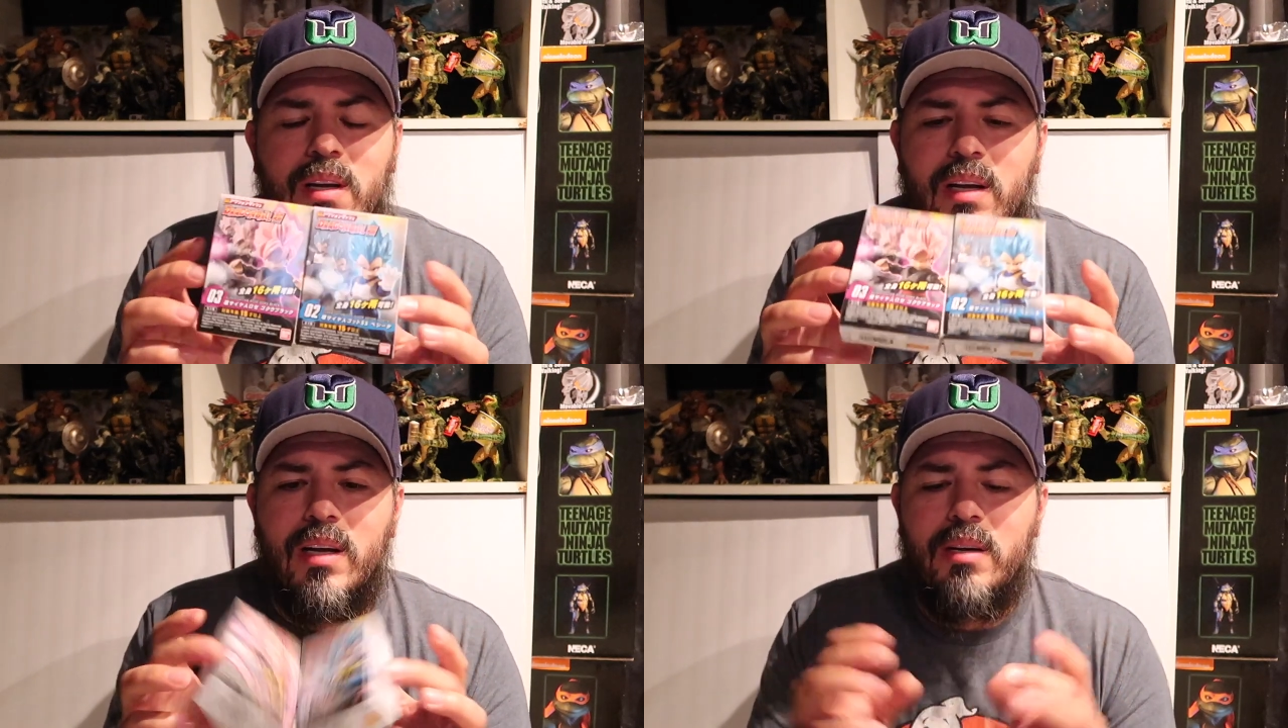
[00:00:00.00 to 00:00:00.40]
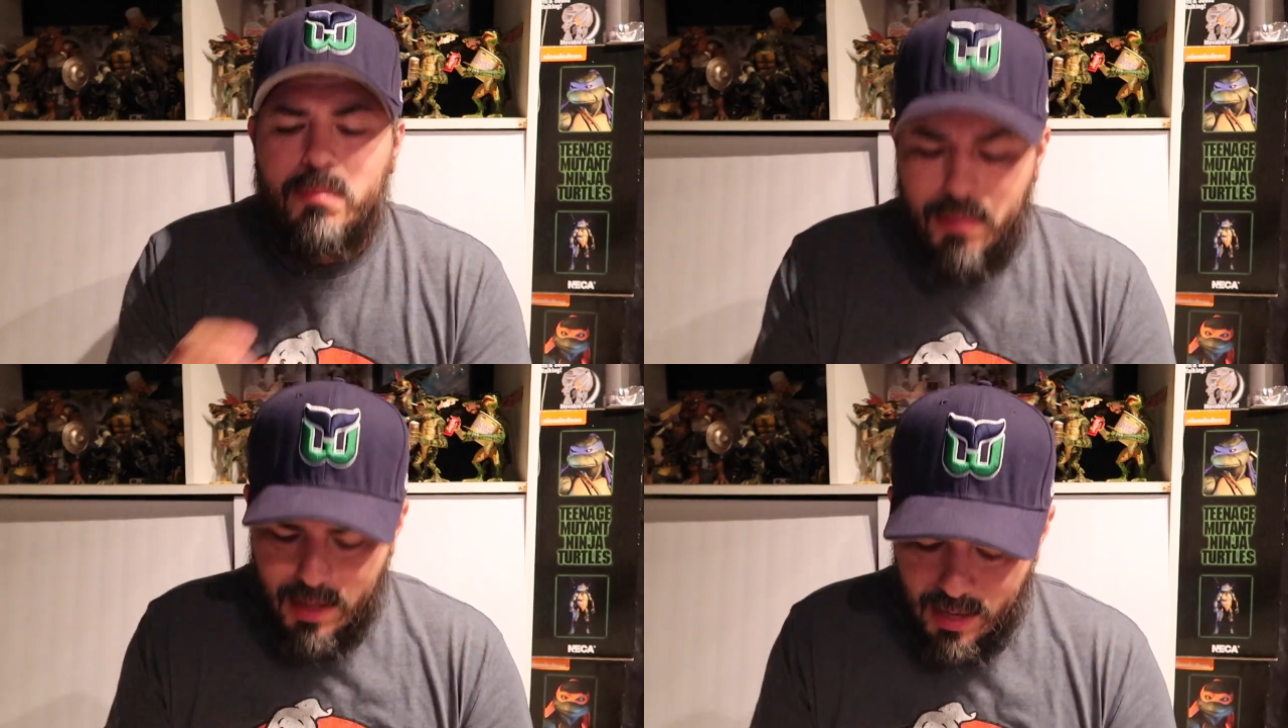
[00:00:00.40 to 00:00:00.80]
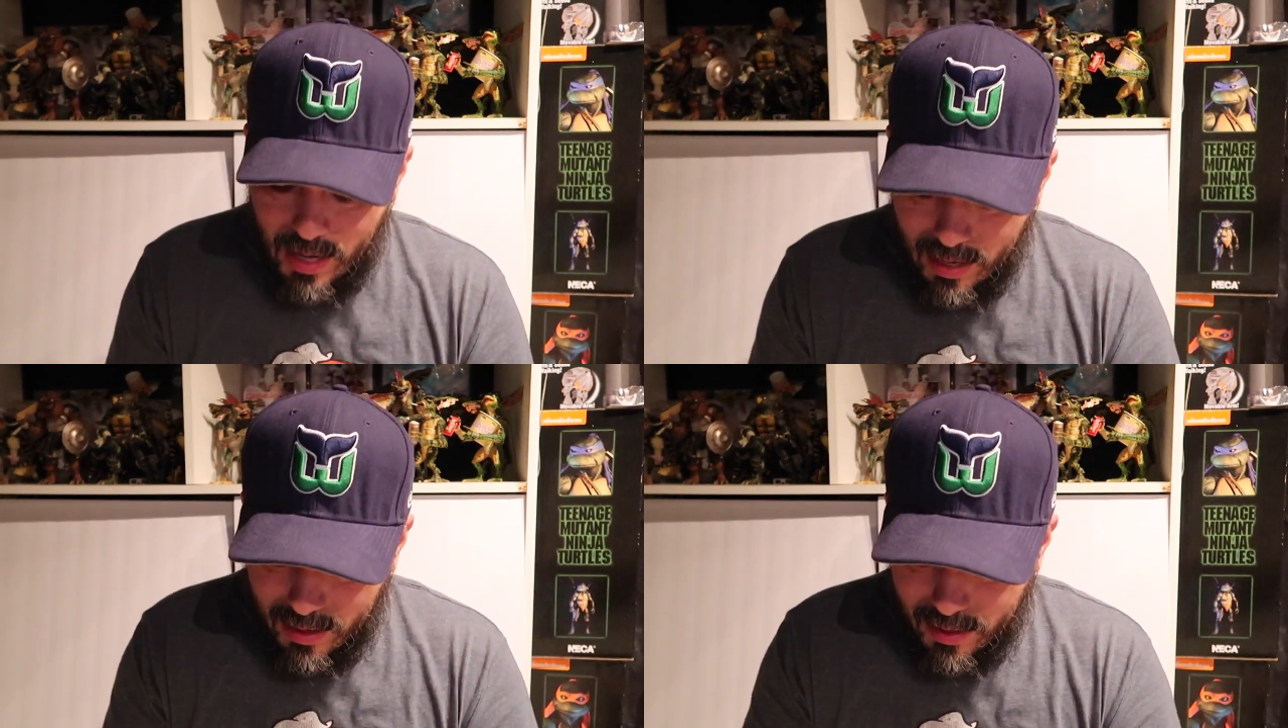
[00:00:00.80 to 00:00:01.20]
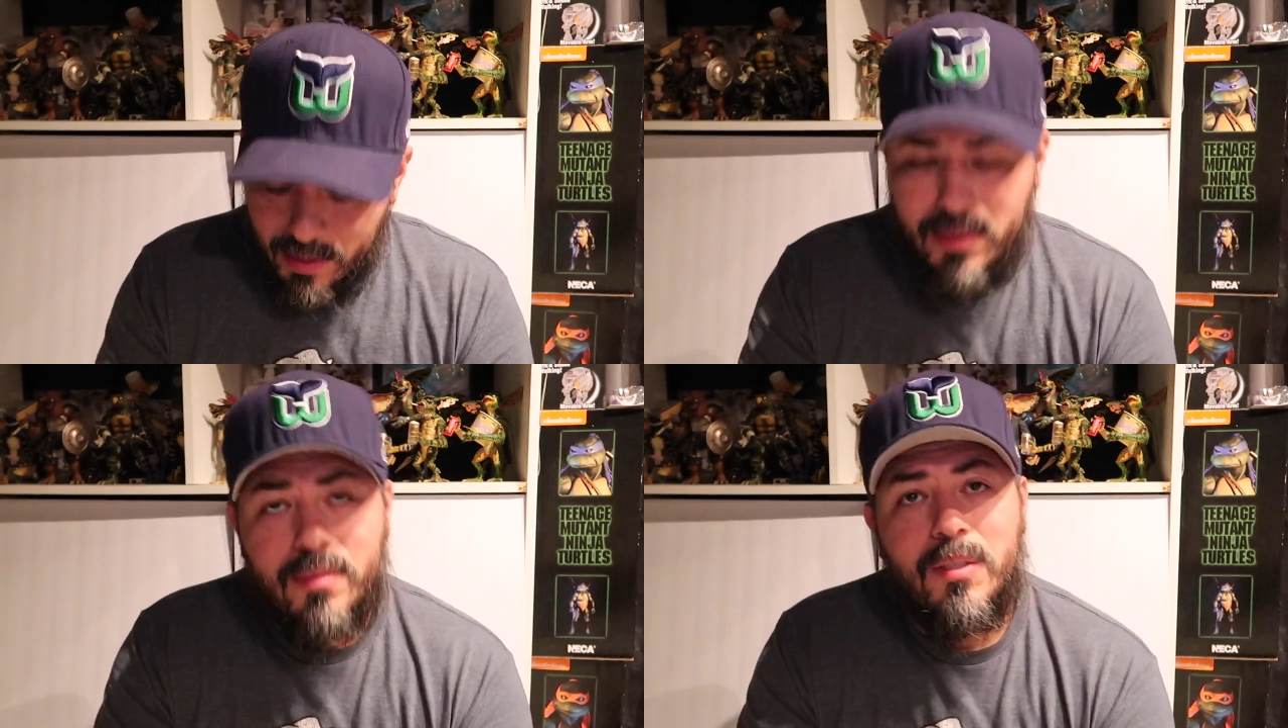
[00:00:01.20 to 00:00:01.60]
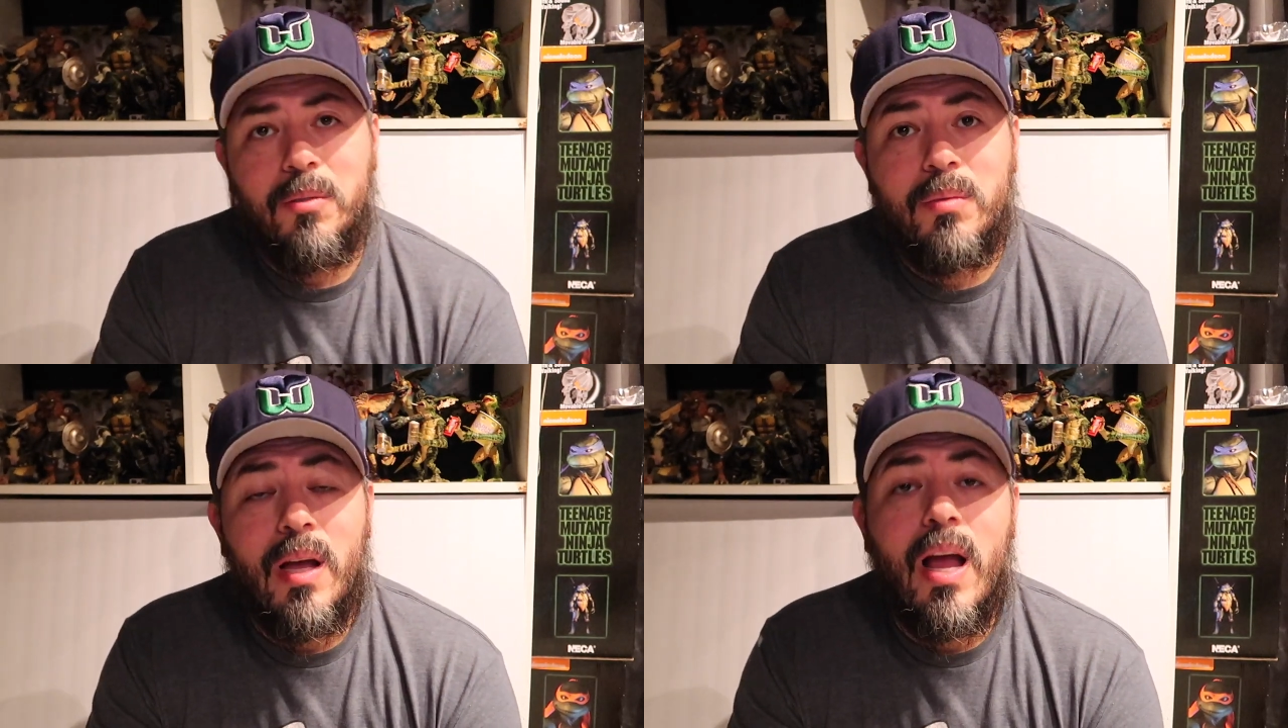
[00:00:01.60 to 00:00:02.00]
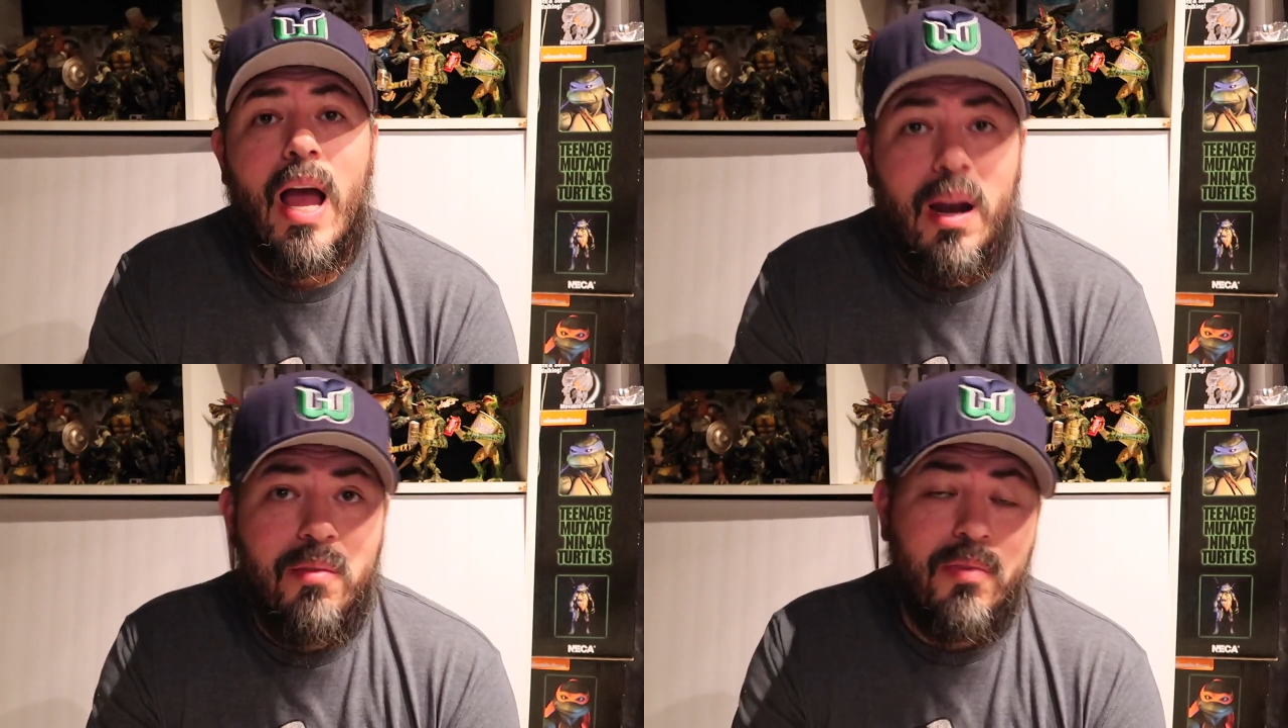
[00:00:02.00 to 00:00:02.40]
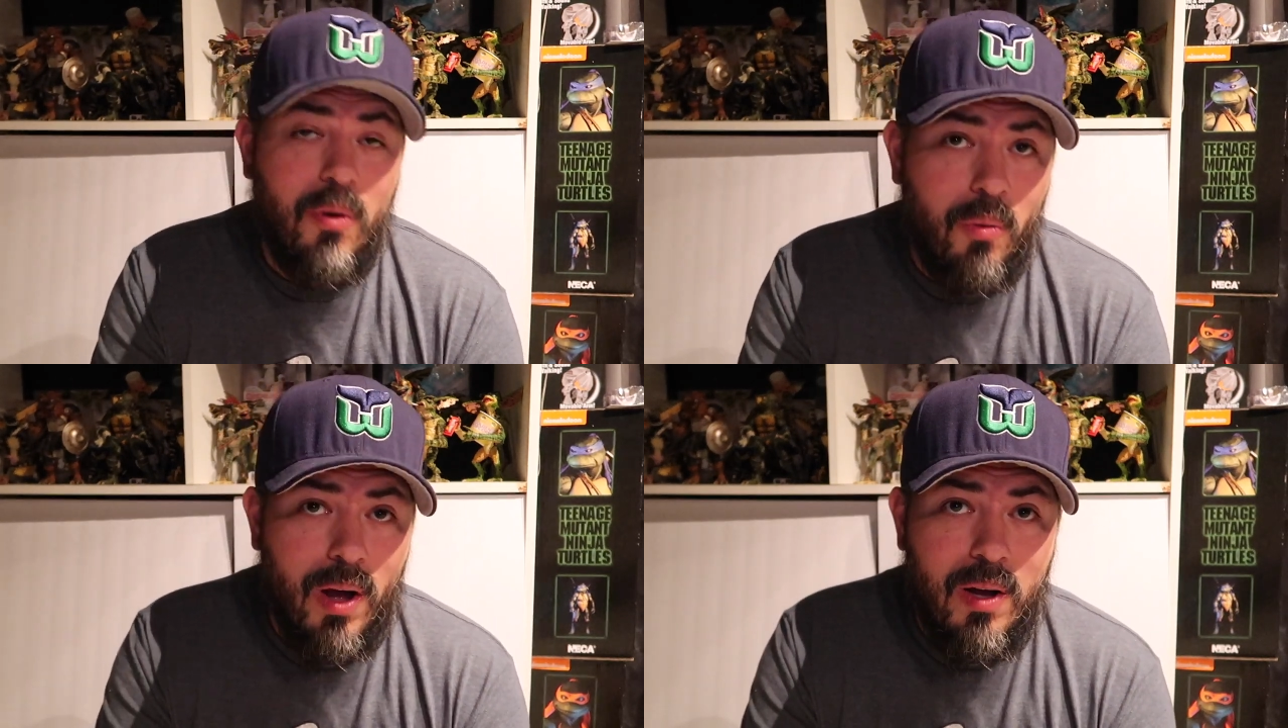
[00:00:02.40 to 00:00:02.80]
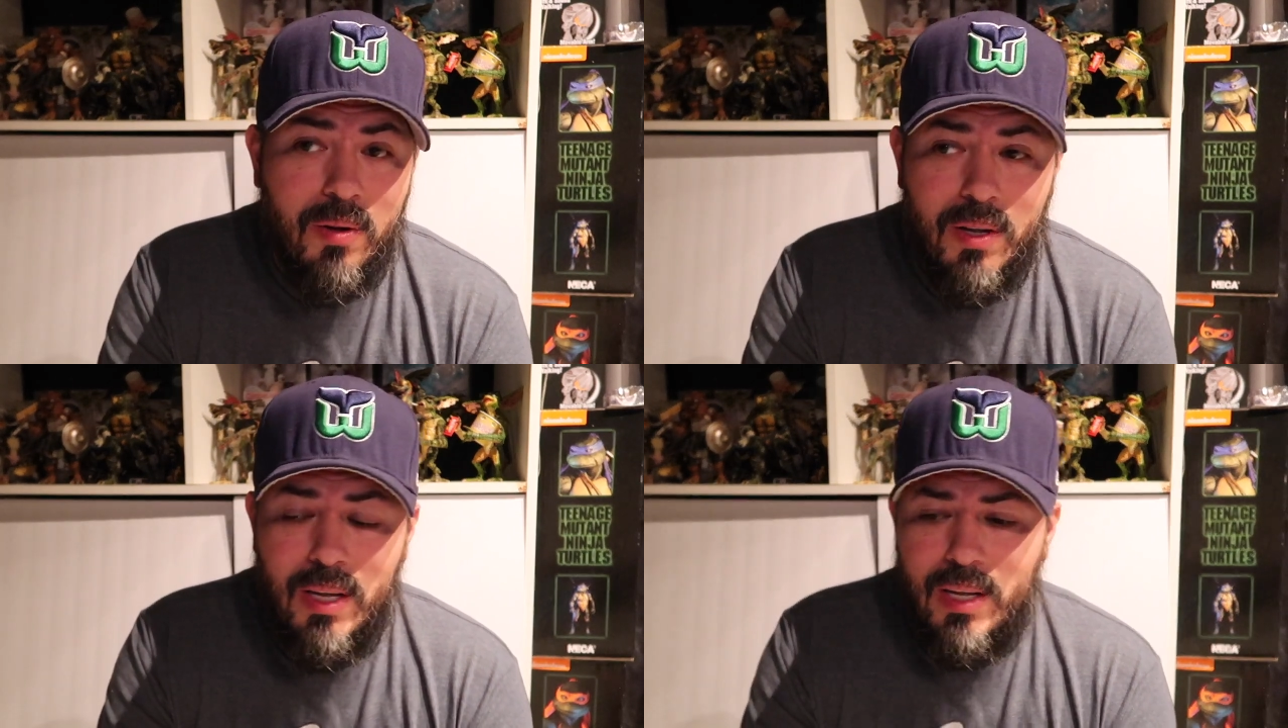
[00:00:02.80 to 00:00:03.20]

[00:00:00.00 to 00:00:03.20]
Um, oops, I had them for a while.